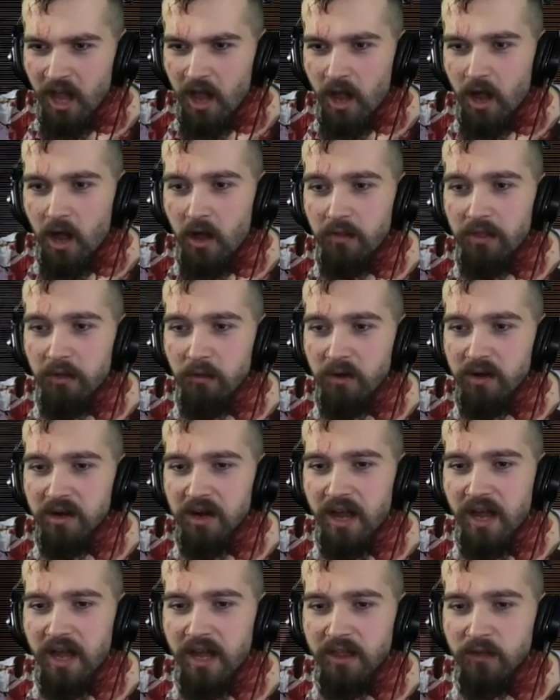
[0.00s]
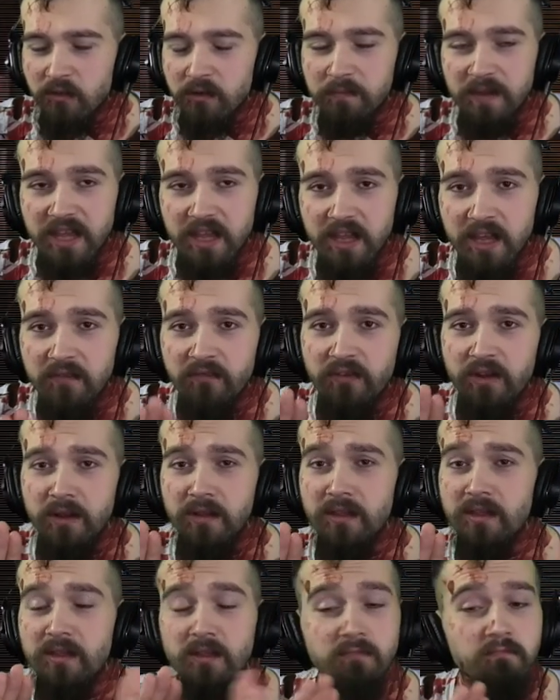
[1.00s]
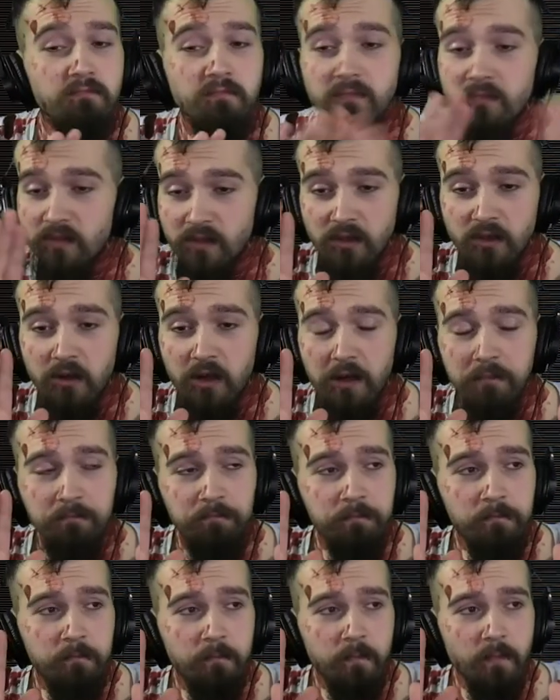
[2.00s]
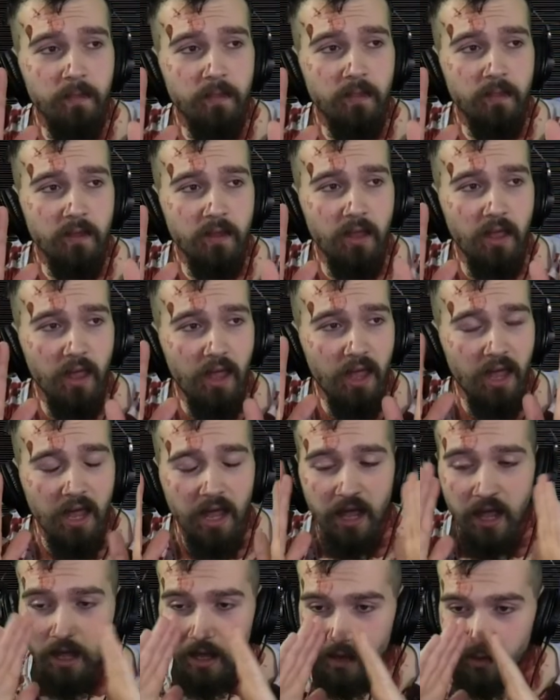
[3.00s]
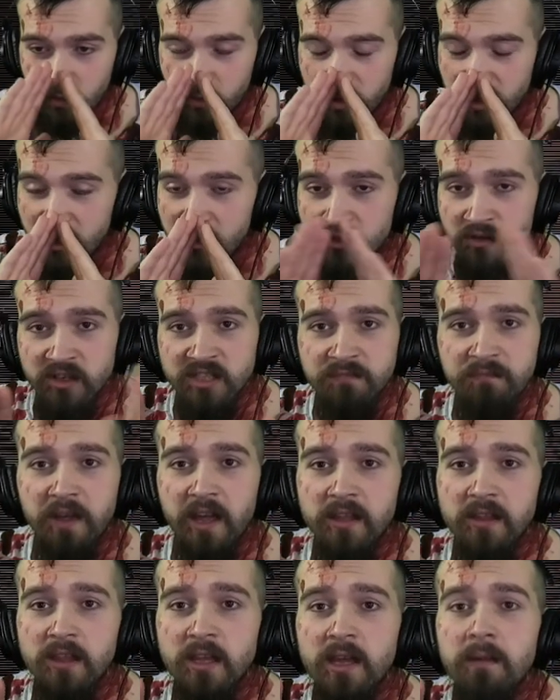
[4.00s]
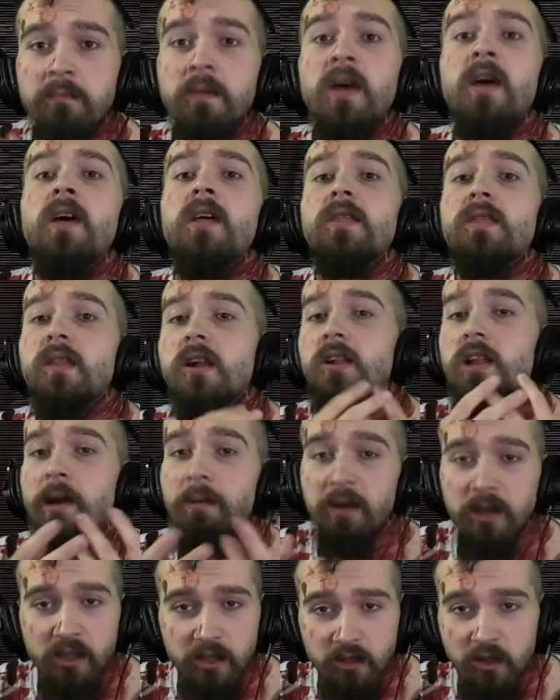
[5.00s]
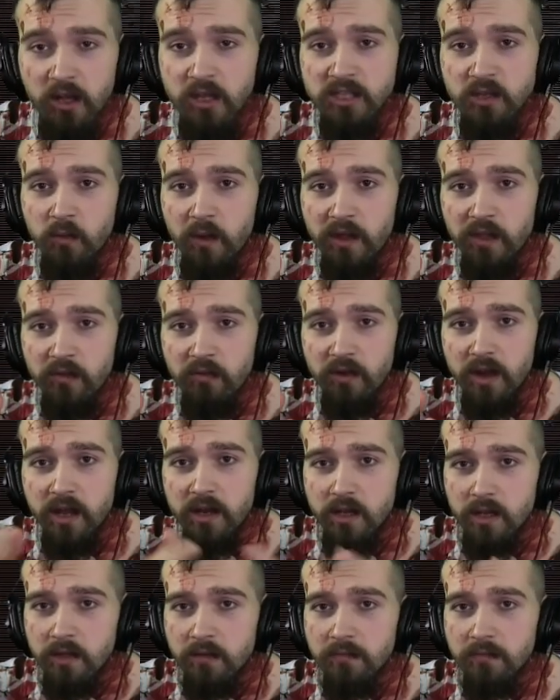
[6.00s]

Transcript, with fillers: Oh, they were being infinite. You know what? We need to respect them. They'll come out of the closet when they're ready.